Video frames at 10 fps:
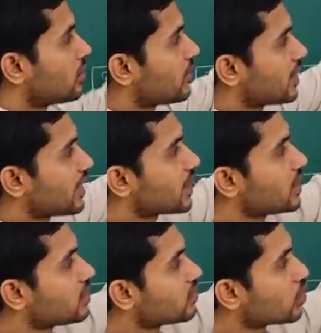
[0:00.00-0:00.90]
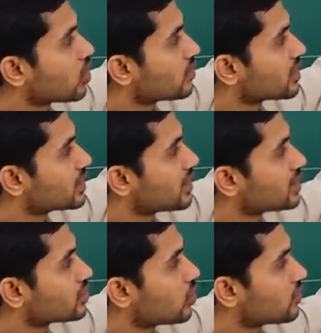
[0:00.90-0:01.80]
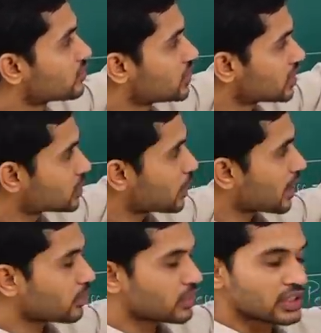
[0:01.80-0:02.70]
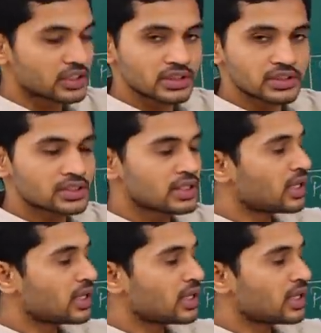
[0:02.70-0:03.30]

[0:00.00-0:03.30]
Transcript: if I take a equiconvex lens of this parameters